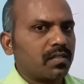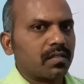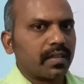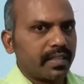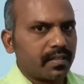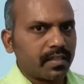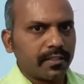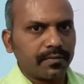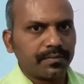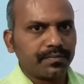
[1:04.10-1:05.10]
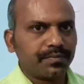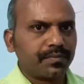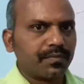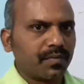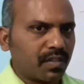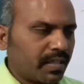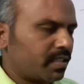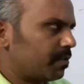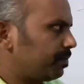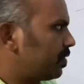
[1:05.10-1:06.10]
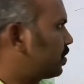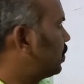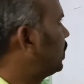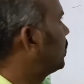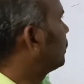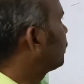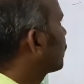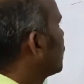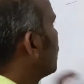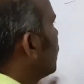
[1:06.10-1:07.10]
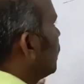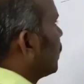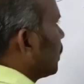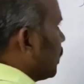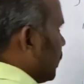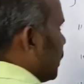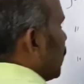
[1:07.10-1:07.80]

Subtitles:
is the right time? Right? So here, good